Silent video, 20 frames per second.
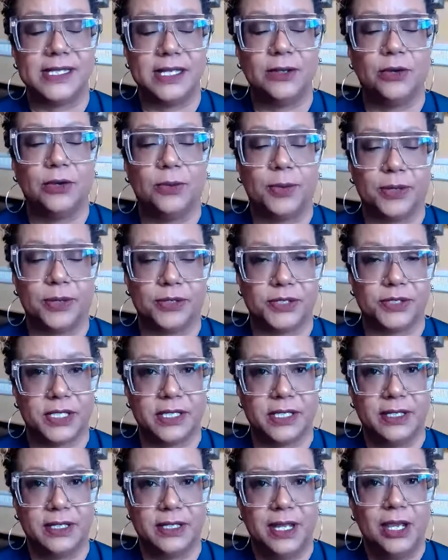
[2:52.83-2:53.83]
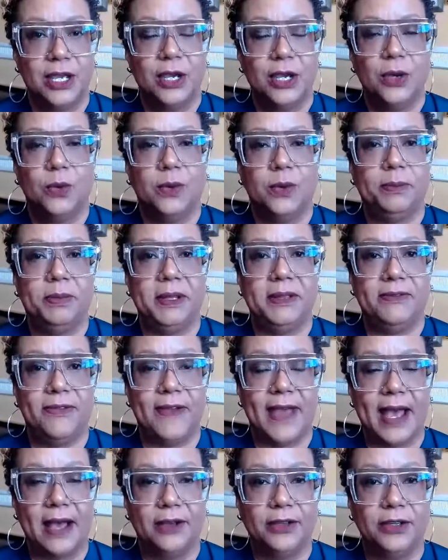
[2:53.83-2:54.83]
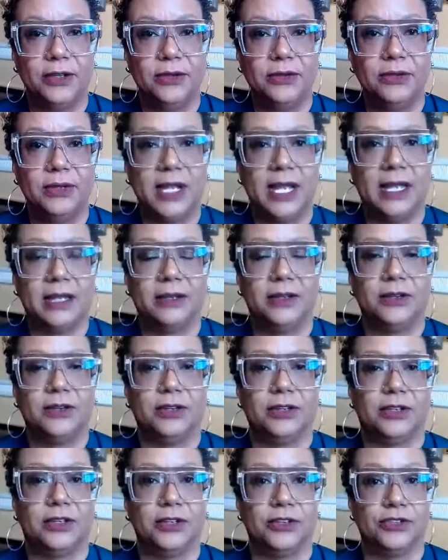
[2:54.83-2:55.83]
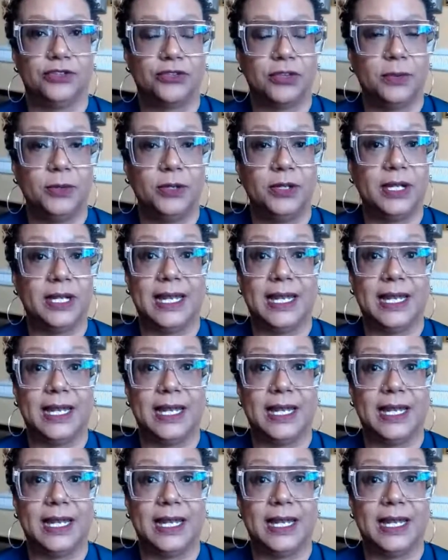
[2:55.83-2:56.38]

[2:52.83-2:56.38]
would be valued and could contribute and have jobs